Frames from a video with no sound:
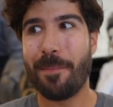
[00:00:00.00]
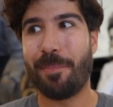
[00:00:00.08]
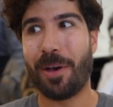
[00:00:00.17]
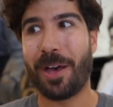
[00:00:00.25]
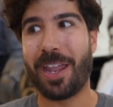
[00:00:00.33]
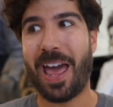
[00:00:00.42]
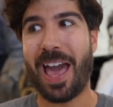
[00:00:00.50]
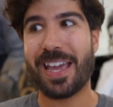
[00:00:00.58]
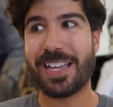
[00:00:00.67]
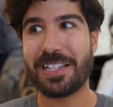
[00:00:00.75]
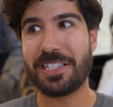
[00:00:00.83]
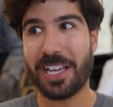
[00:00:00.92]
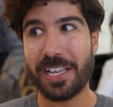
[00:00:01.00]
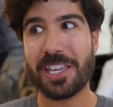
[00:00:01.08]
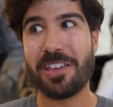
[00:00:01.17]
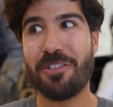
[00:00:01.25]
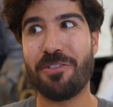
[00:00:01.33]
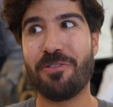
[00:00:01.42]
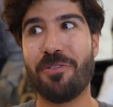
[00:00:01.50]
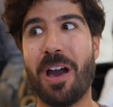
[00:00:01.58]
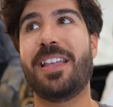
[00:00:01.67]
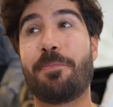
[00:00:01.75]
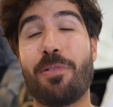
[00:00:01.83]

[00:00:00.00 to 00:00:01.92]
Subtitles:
but I can tell you that